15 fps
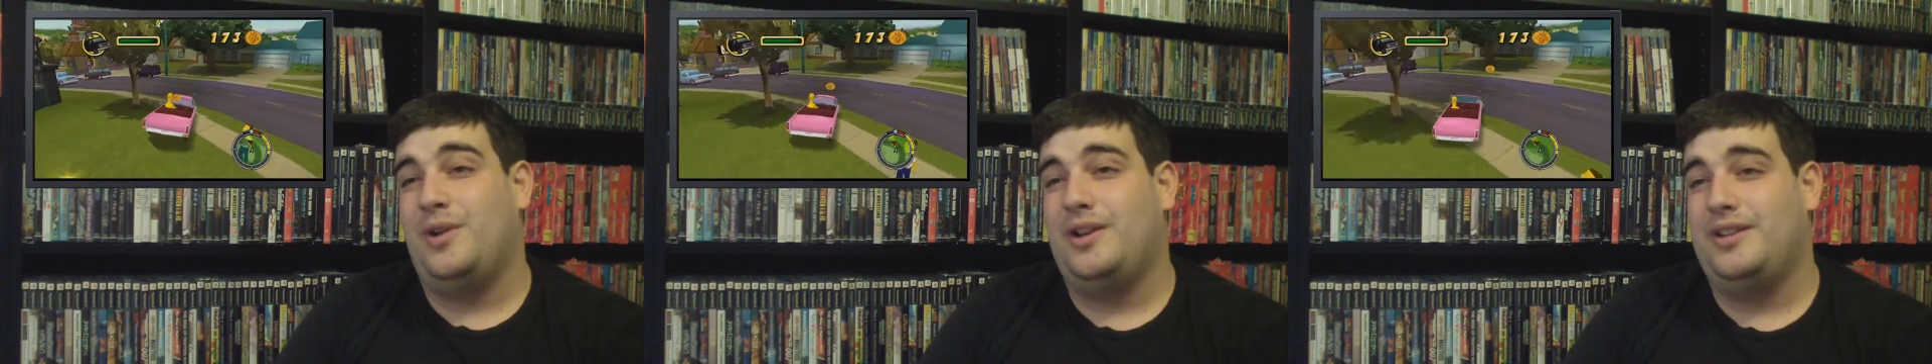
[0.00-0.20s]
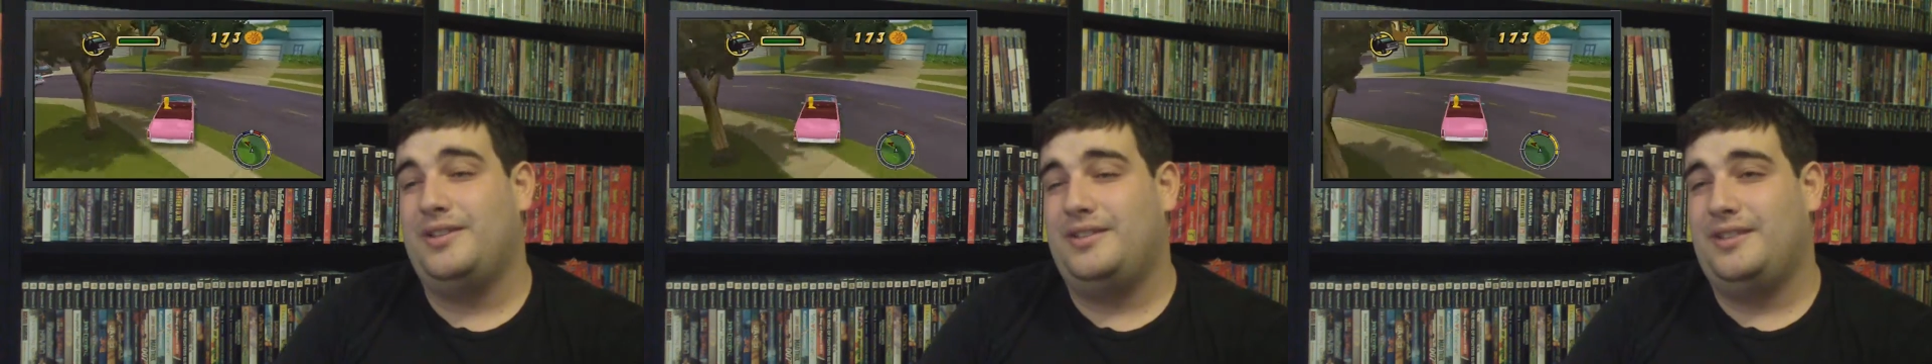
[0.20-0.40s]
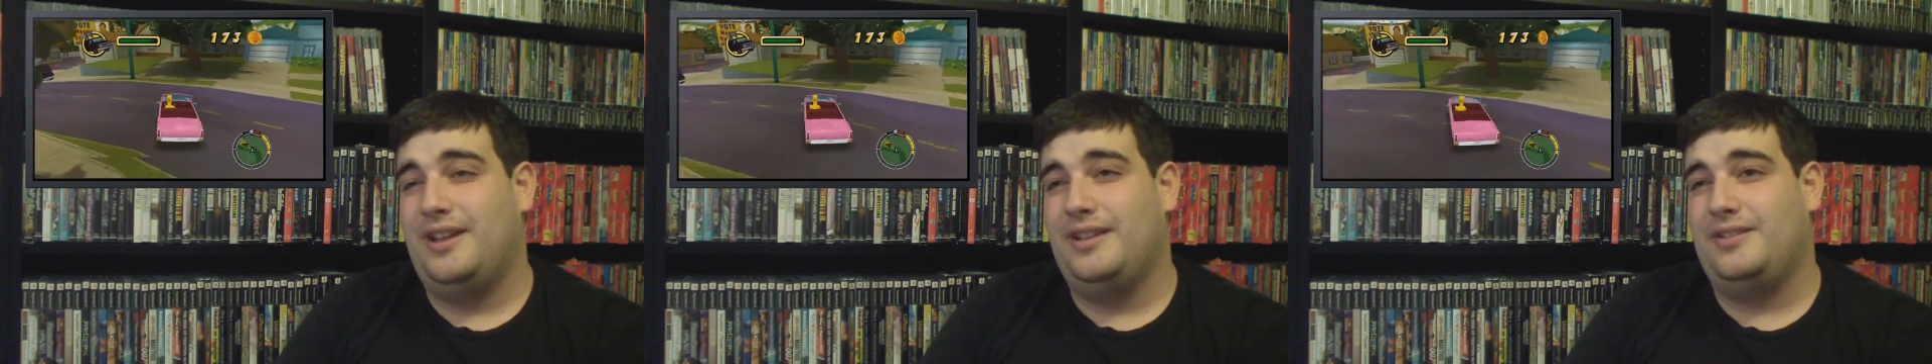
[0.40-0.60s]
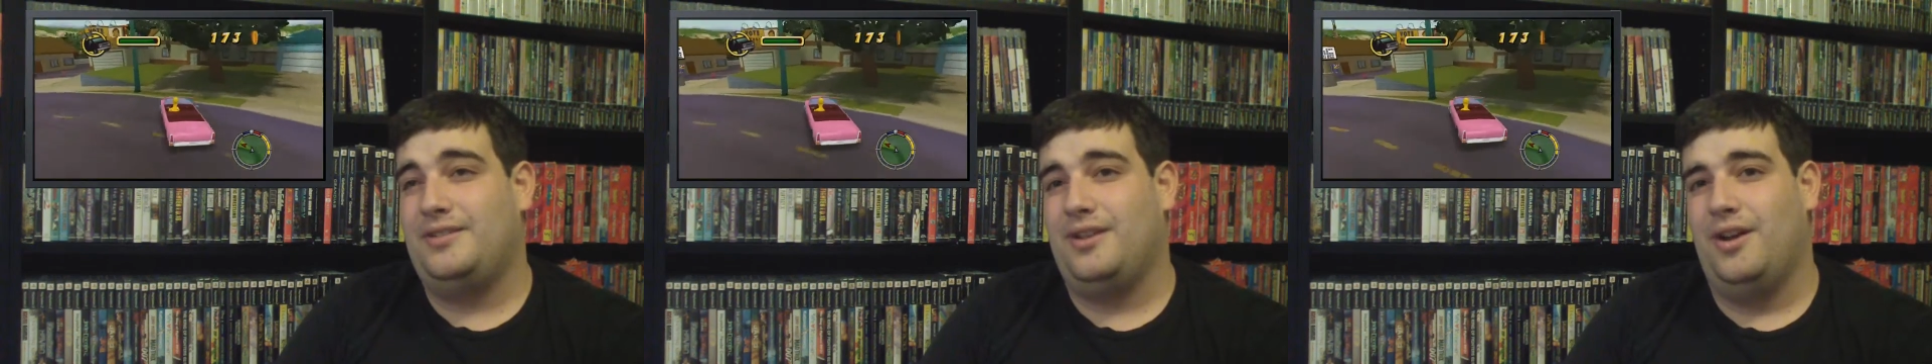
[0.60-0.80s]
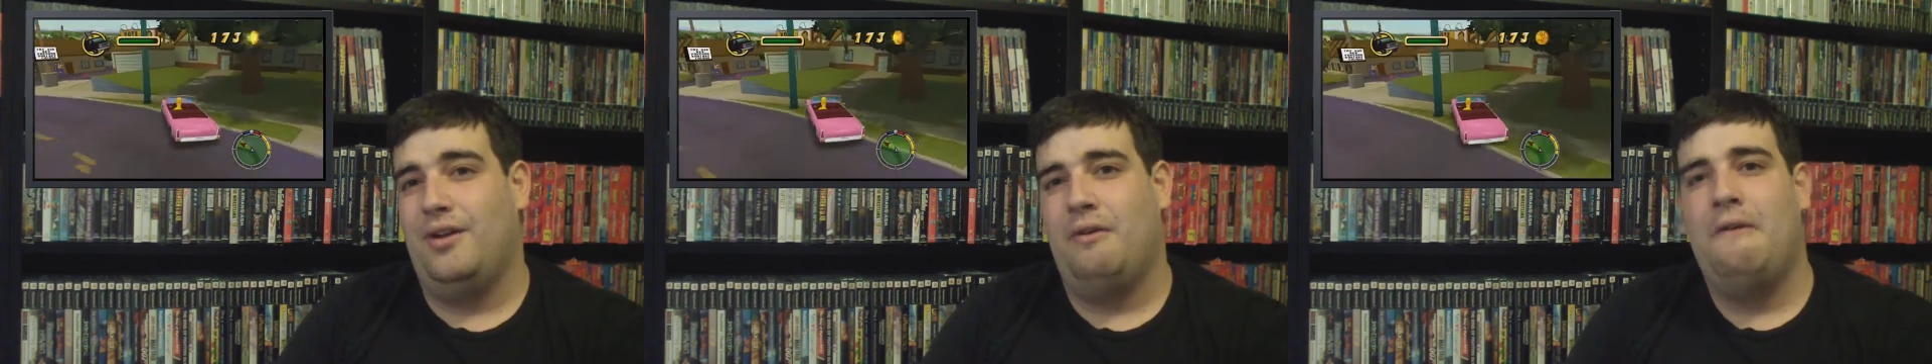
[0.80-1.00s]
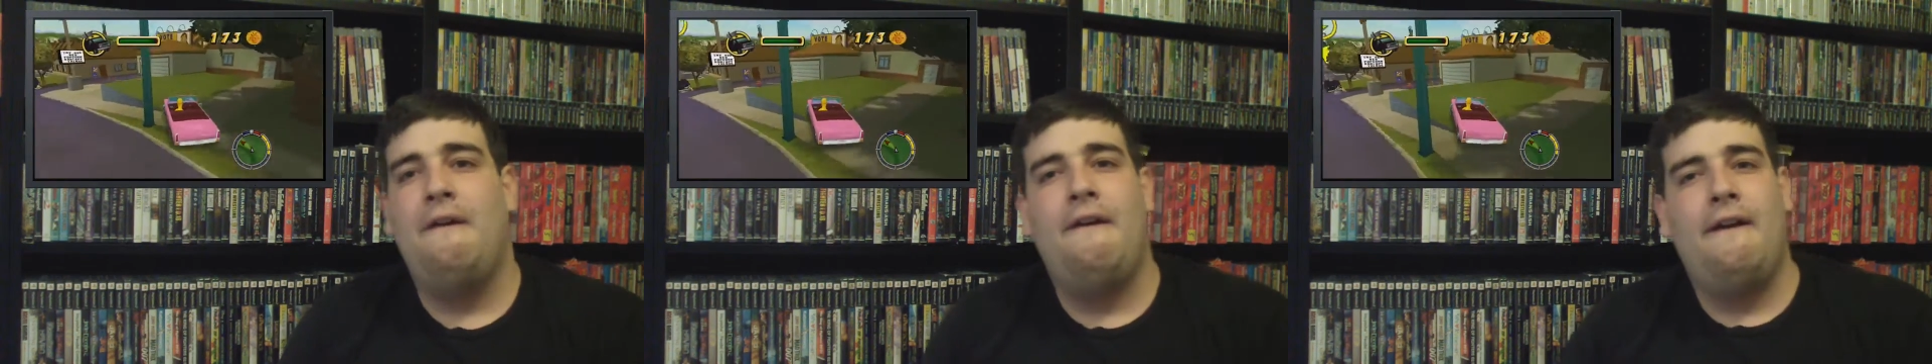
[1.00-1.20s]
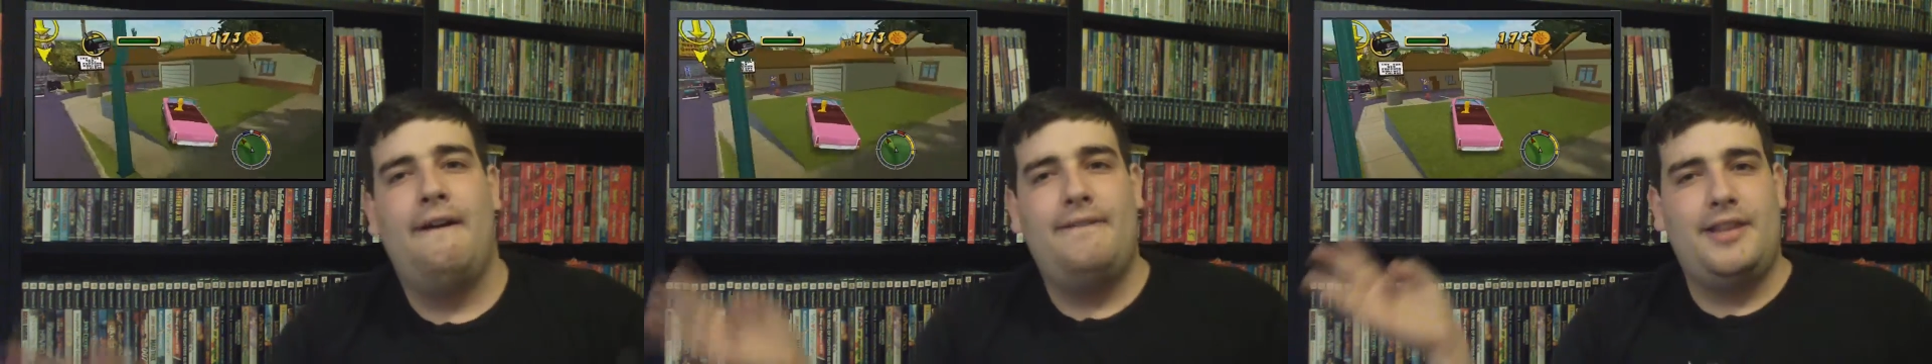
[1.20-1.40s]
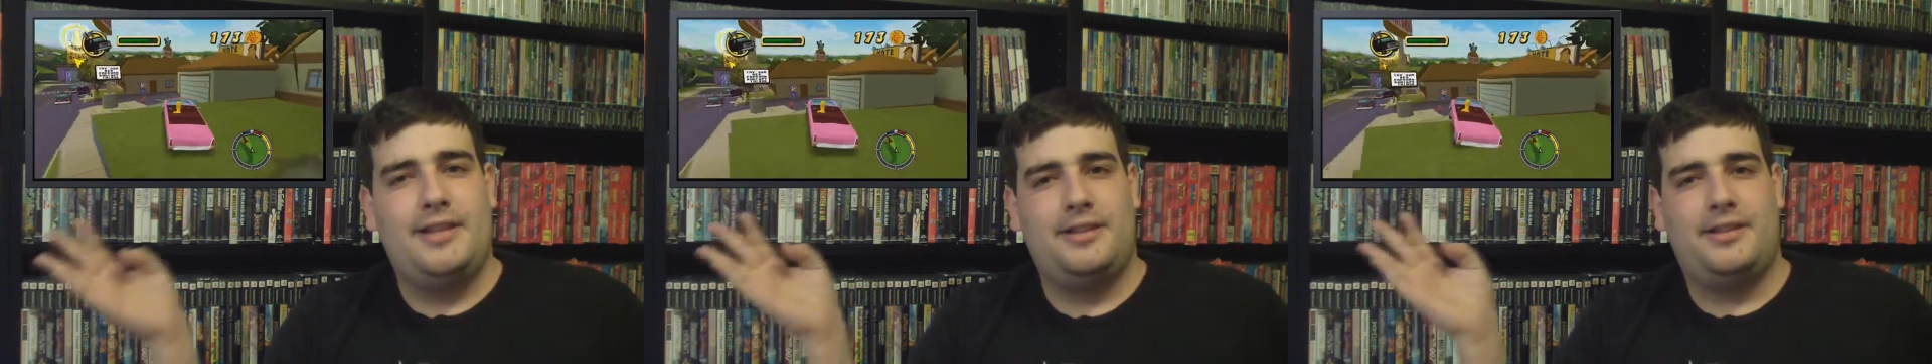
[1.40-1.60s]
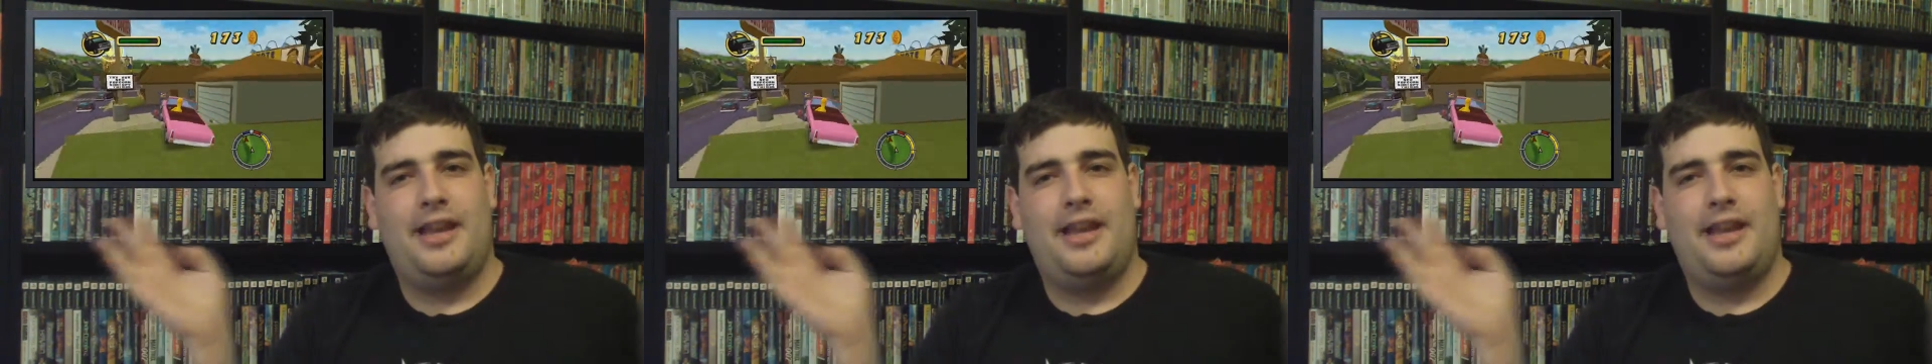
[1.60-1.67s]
Run instead. So, this